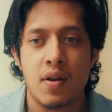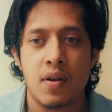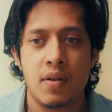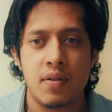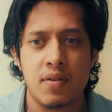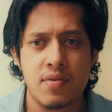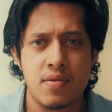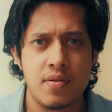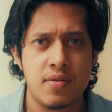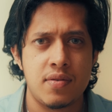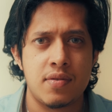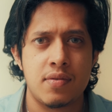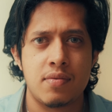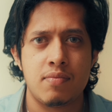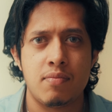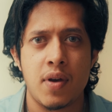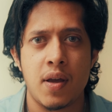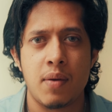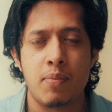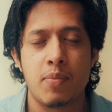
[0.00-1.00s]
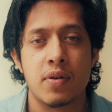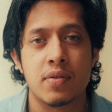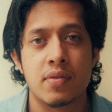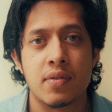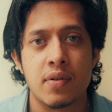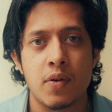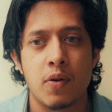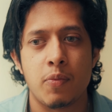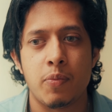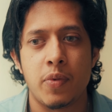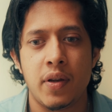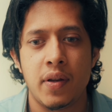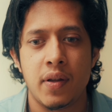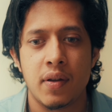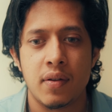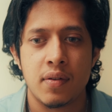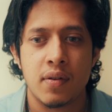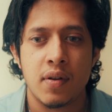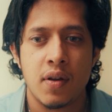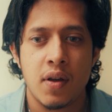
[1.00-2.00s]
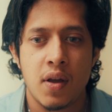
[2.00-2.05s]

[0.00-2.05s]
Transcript: This is my personal opinion.